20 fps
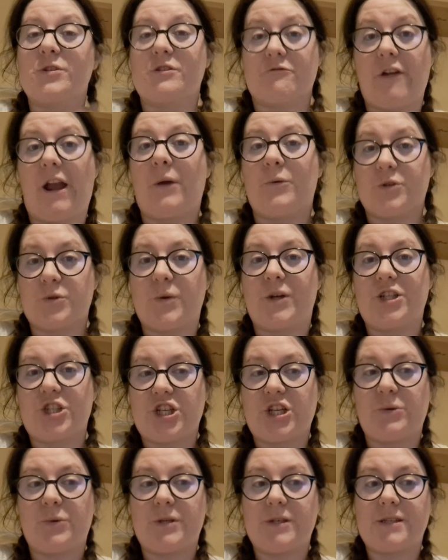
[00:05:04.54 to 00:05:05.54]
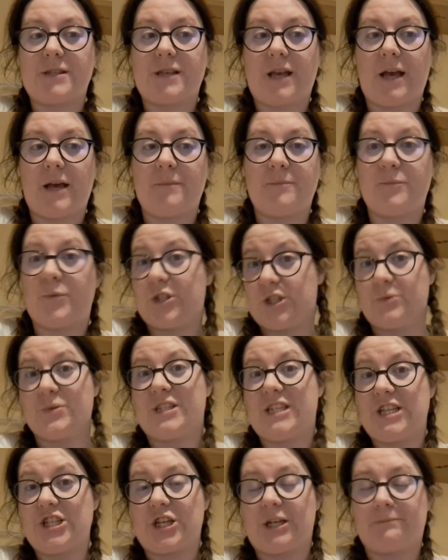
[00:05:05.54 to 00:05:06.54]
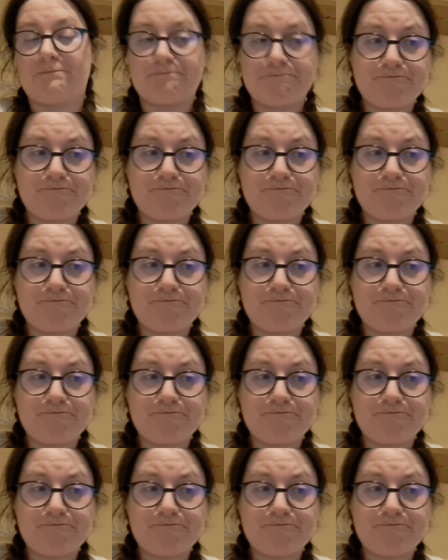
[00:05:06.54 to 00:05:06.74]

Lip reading: was around when she was teaching.